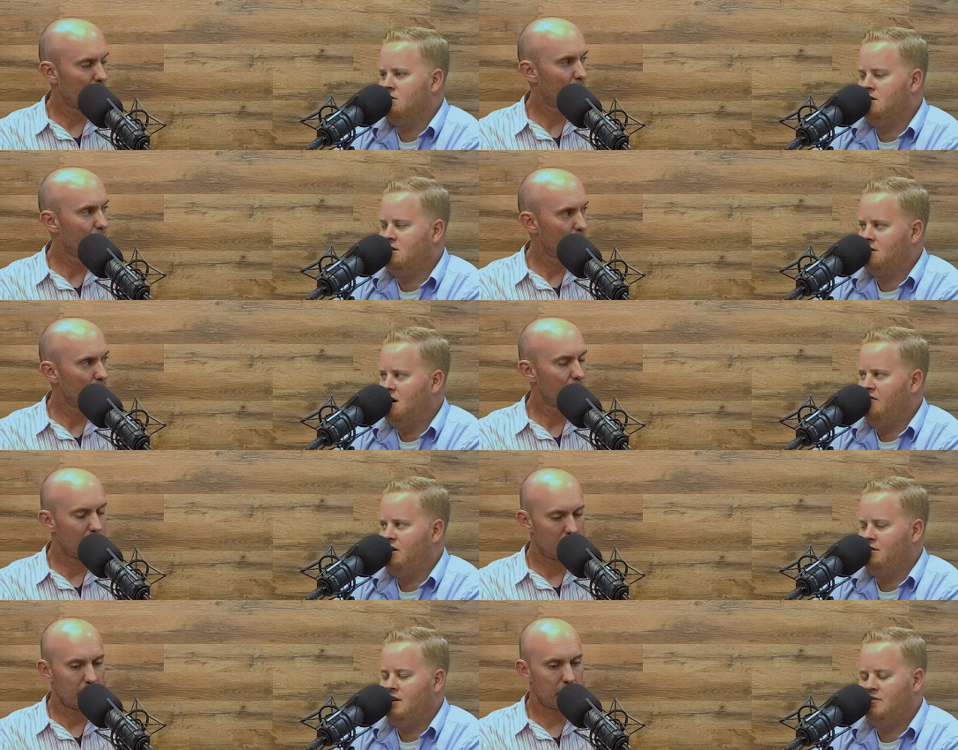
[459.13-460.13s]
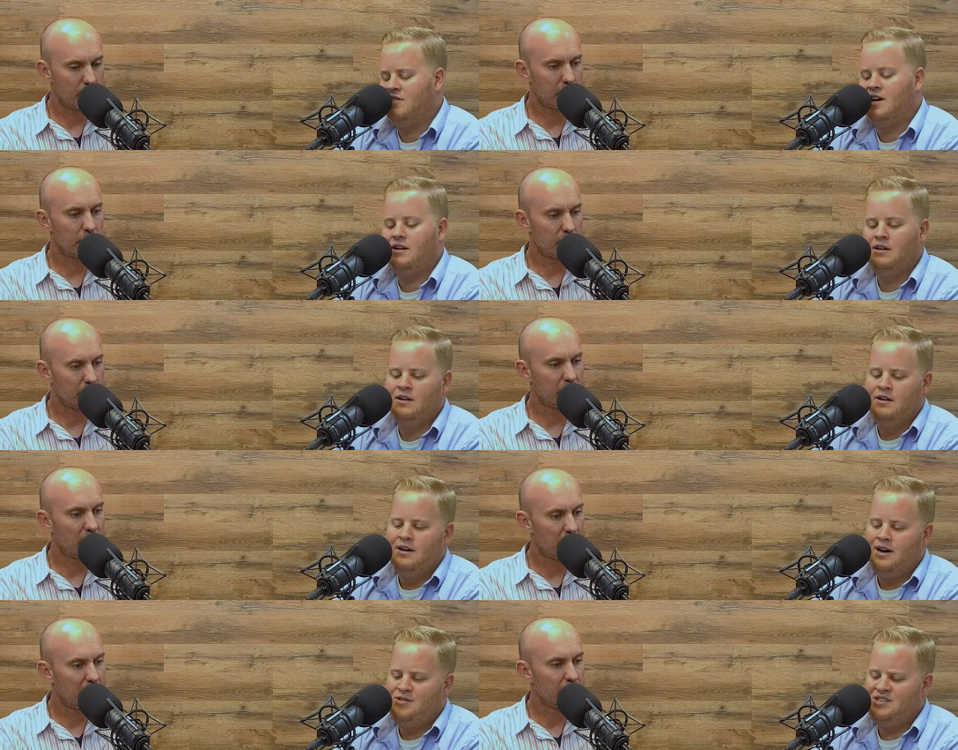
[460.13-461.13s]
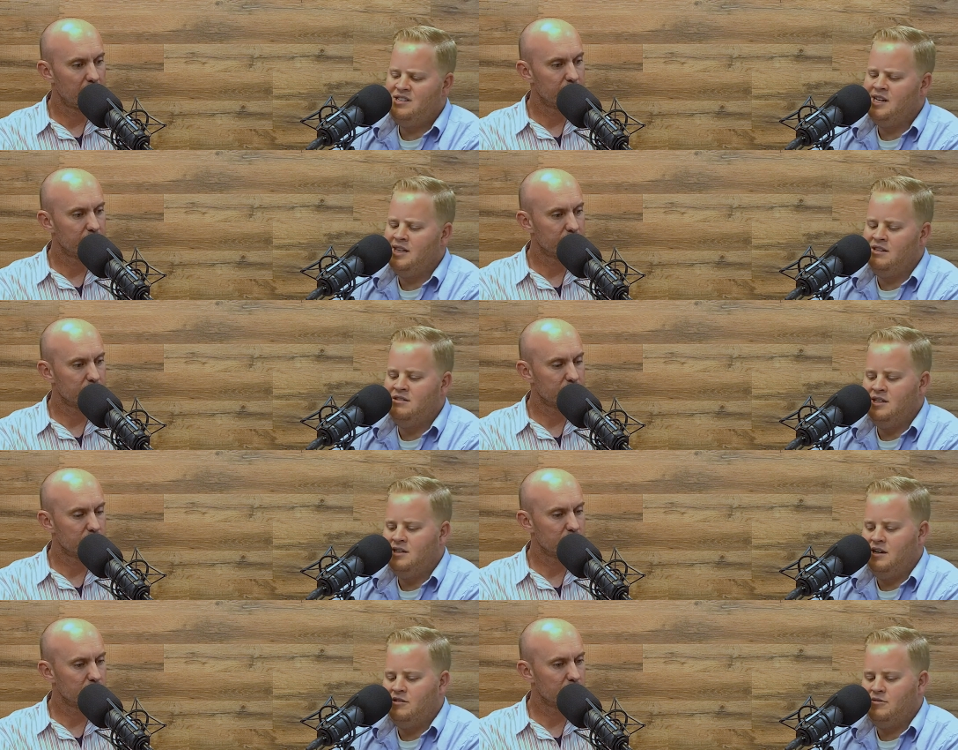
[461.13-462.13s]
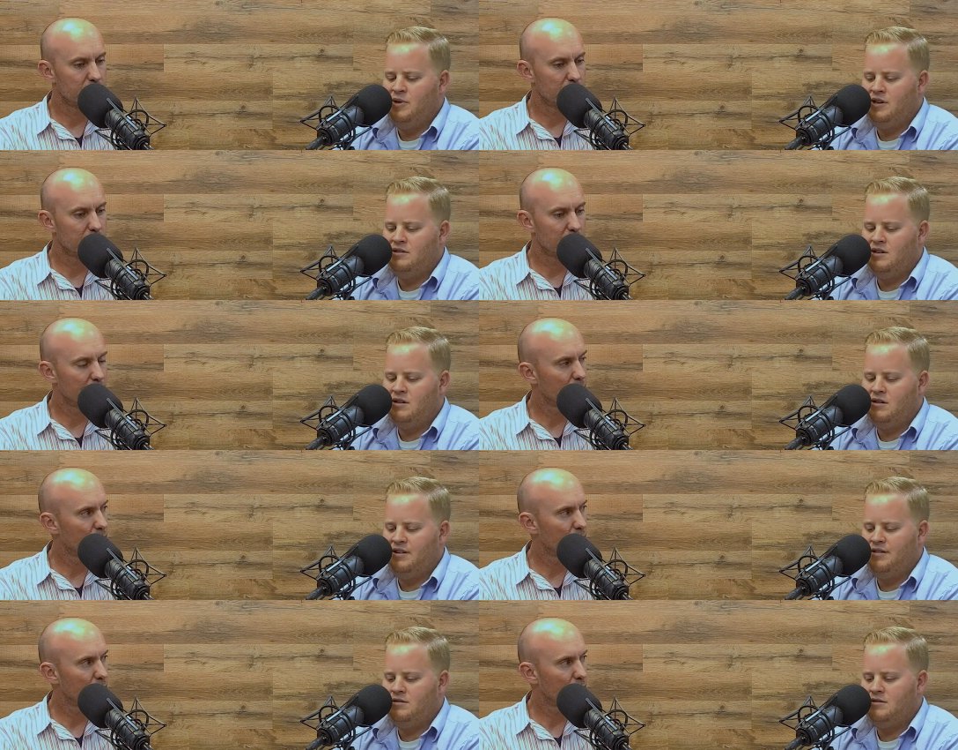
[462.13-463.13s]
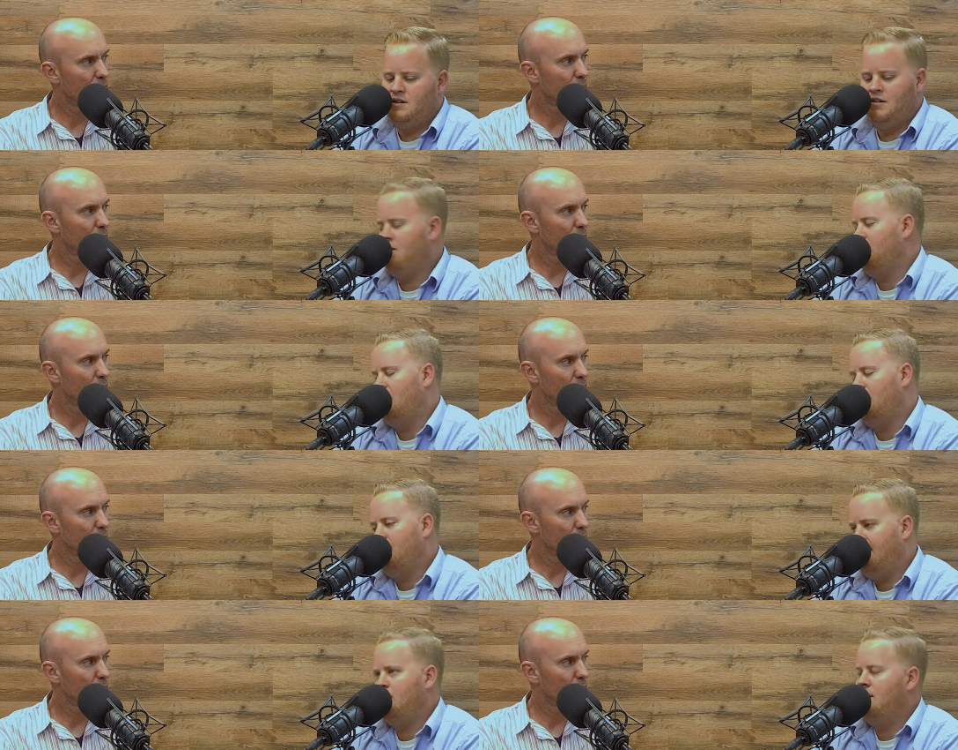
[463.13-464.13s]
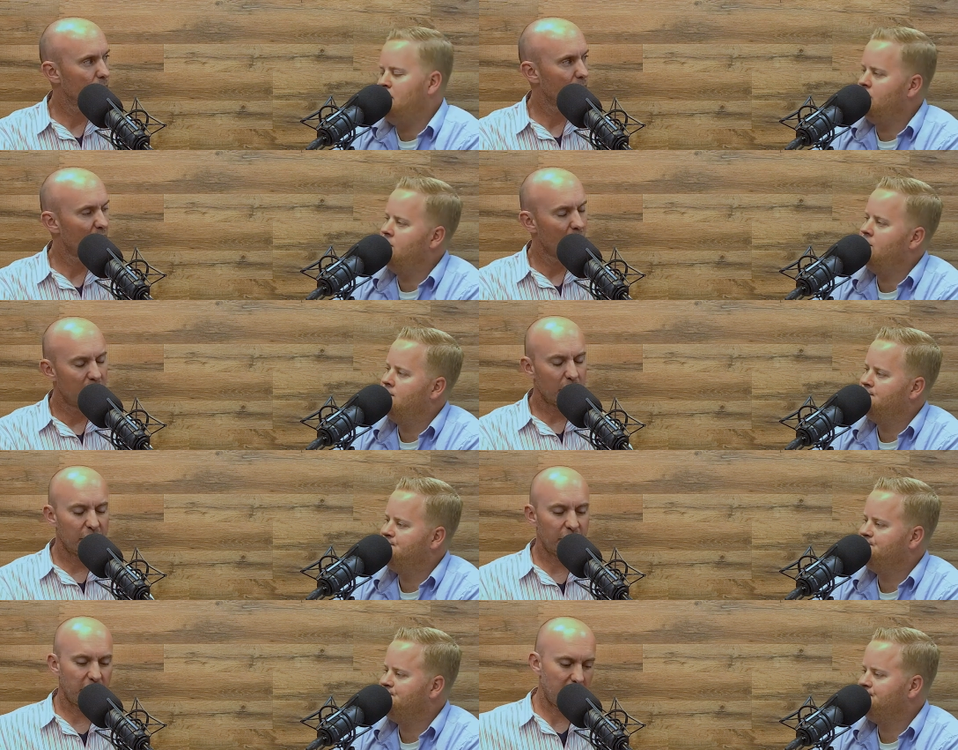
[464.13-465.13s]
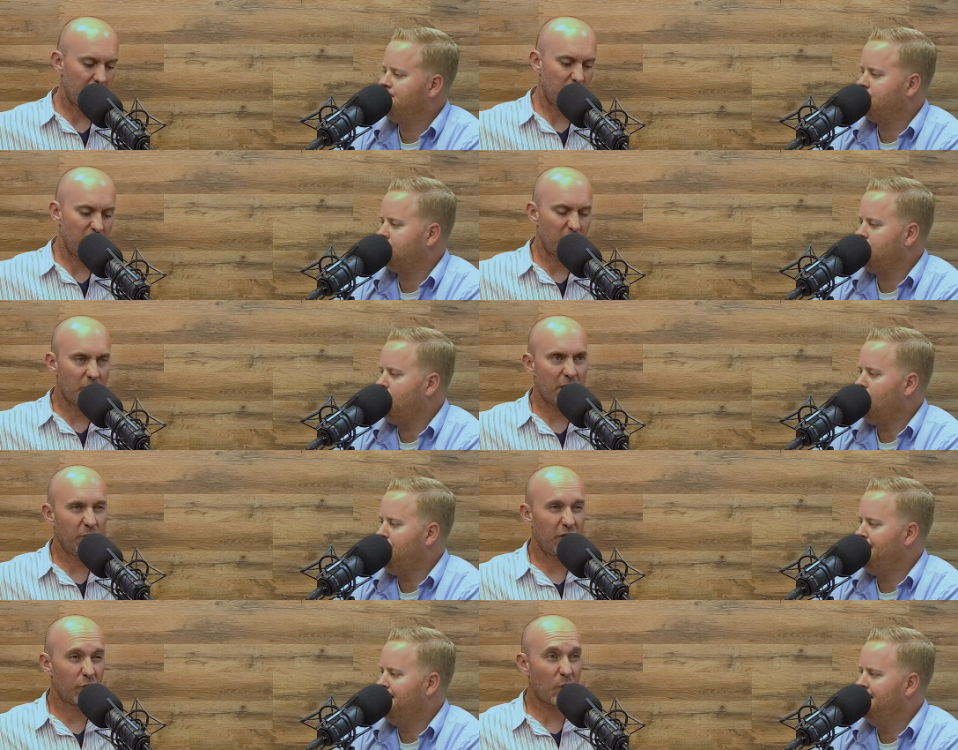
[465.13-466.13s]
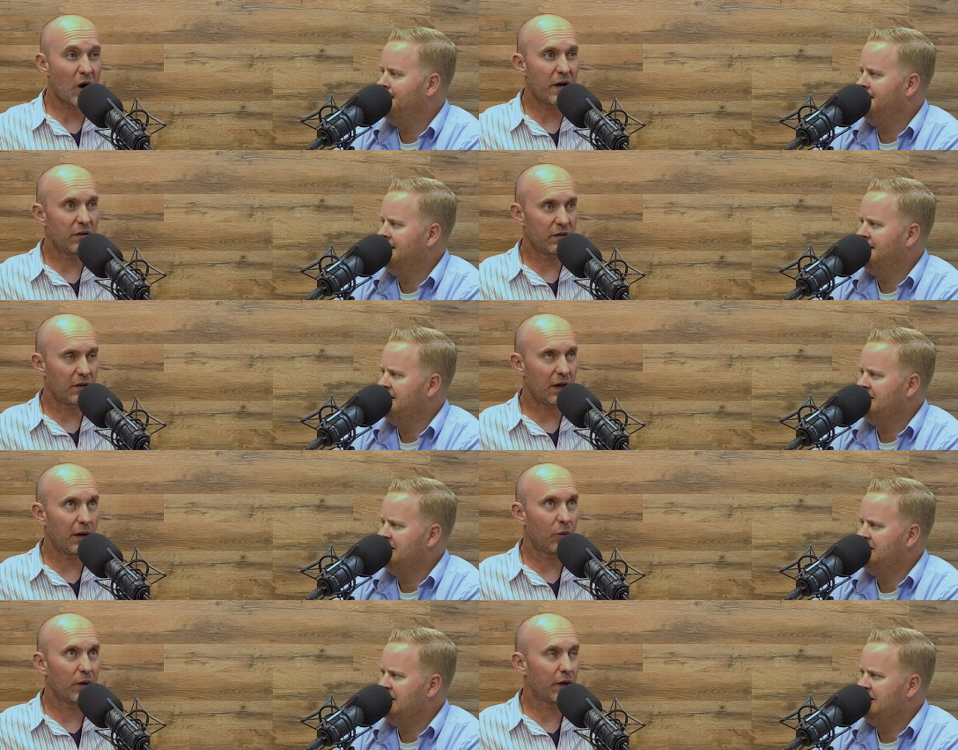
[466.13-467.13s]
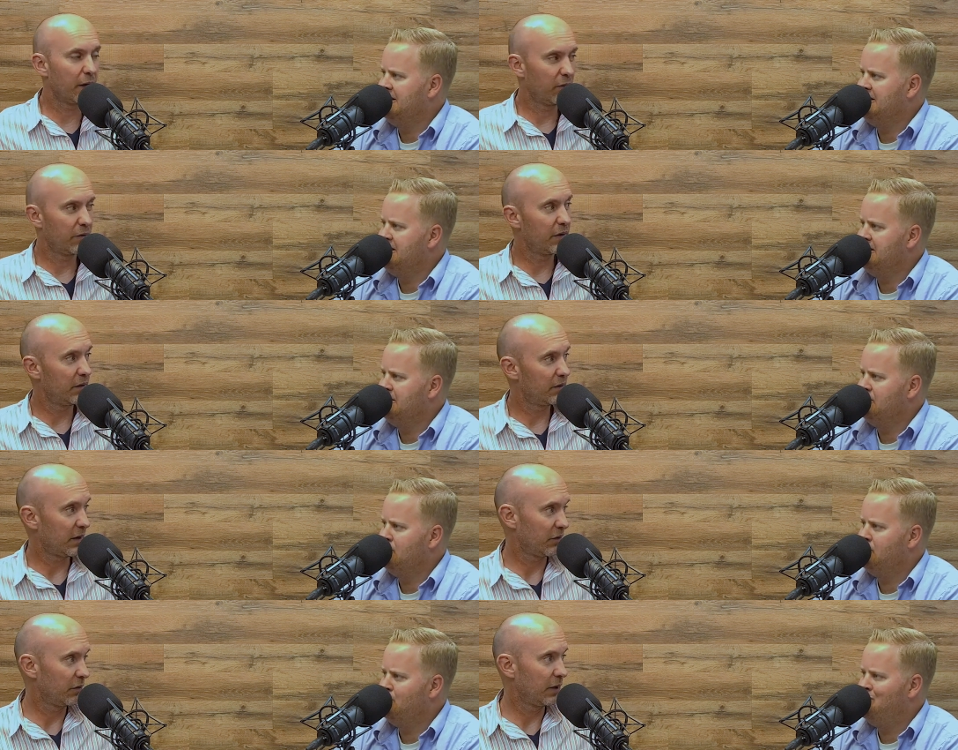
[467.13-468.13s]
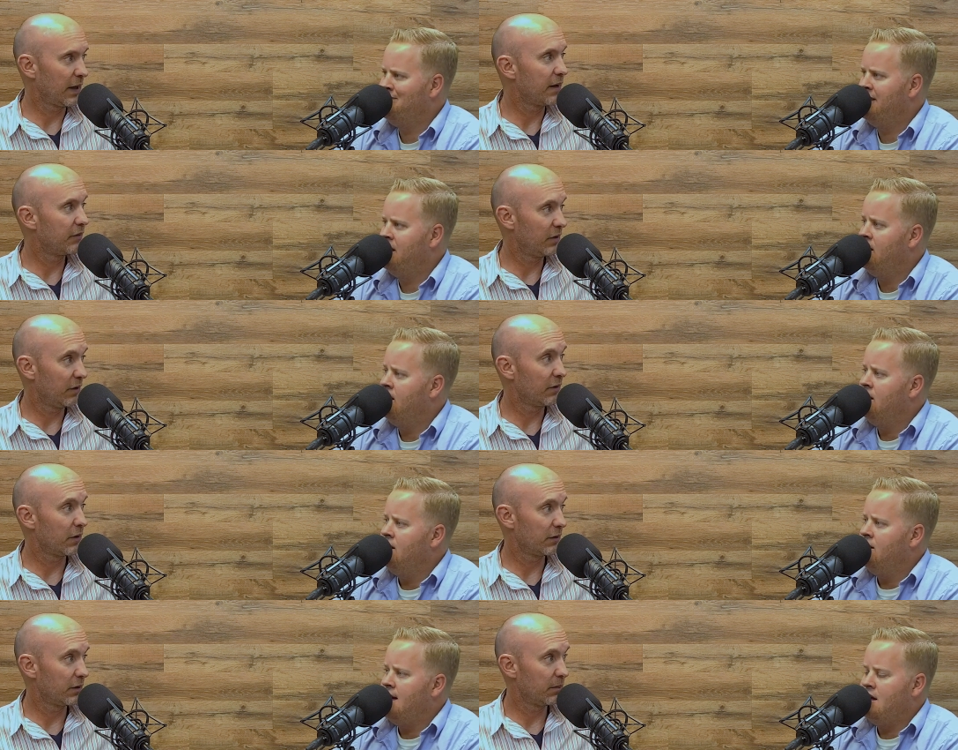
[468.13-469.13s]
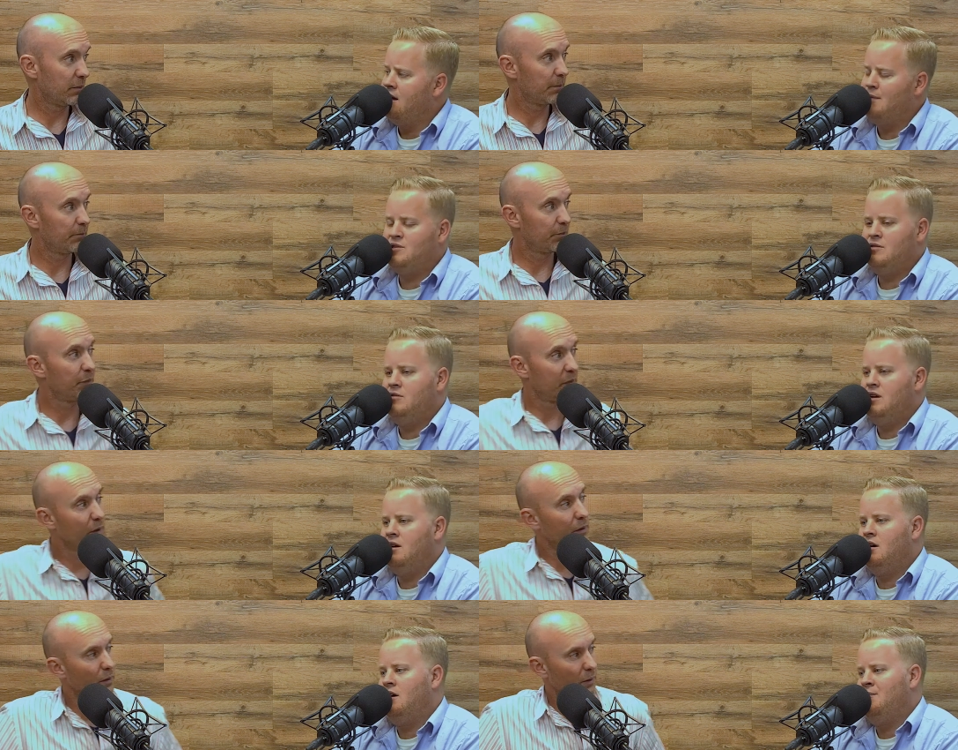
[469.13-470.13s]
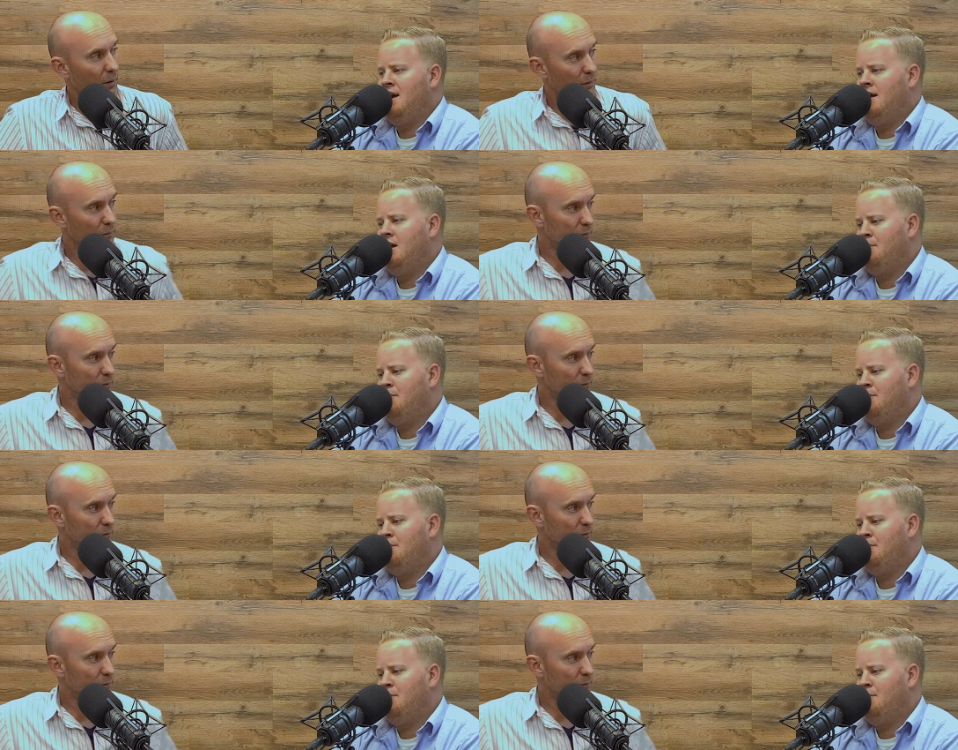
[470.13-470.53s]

Speaker 1: and then Sky Vector after that, uh, just to get the details because there are things that aren't on Air Map. So would you say
Speaker 2: that people might be surprised at what kind of events actually have TFRs on them?
Speaker 1: Absolutely. Um, any